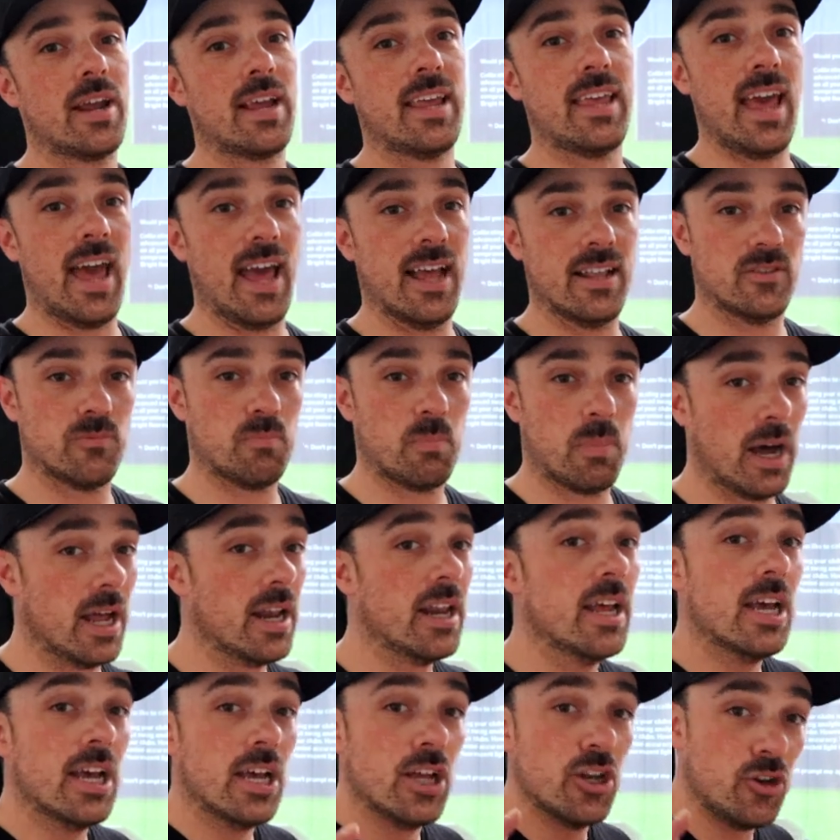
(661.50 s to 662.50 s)
it again,
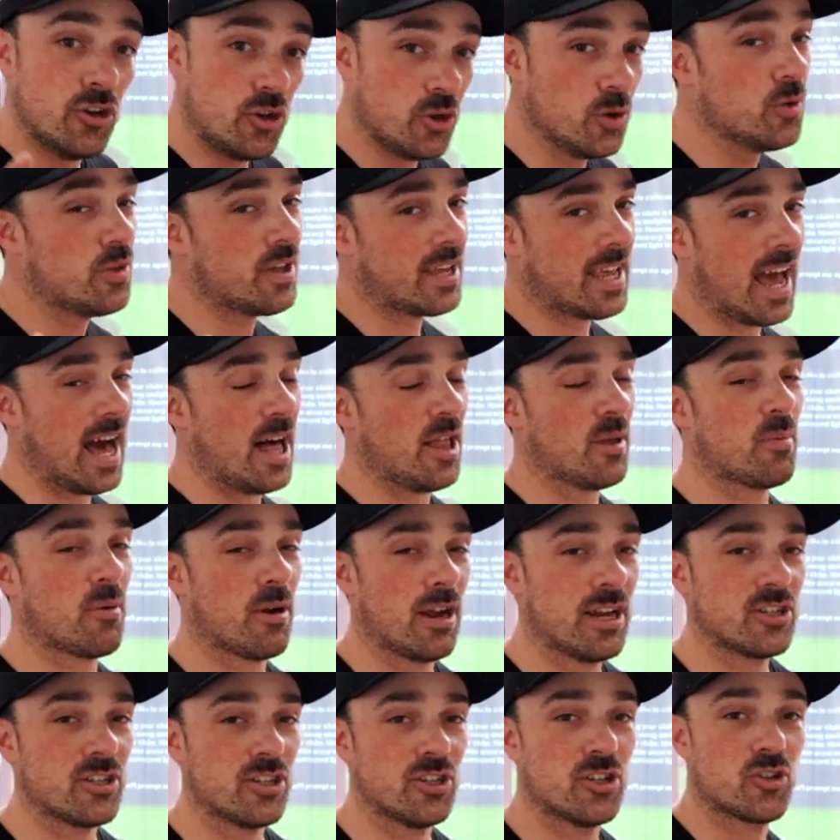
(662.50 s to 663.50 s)
but do the
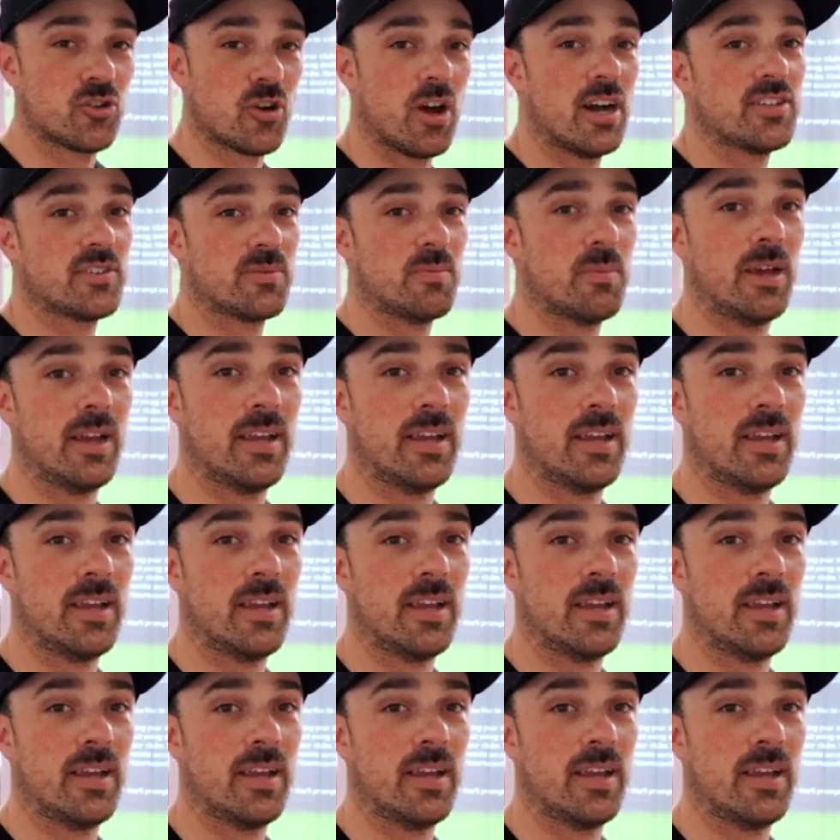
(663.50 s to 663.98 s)
calibration, trust